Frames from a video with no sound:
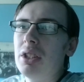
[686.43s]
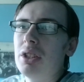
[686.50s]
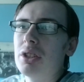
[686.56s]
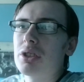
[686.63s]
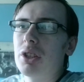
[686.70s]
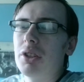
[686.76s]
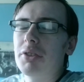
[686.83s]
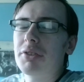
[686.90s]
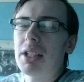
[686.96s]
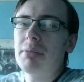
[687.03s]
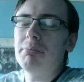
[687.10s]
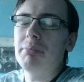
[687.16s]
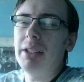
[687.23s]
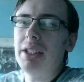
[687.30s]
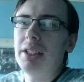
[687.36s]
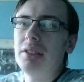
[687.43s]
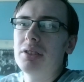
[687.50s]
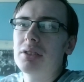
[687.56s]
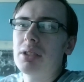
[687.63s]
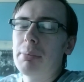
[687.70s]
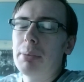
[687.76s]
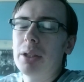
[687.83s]
So if that means
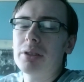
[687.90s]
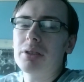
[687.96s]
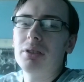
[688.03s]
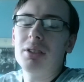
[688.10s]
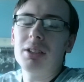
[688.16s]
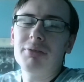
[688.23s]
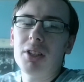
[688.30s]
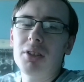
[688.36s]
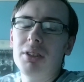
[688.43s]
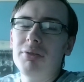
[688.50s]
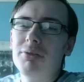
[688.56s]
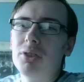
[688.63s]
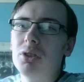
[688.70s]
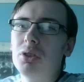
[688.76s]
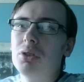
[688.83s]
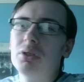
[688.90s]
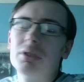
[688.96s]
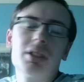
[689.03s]
the person who I voted for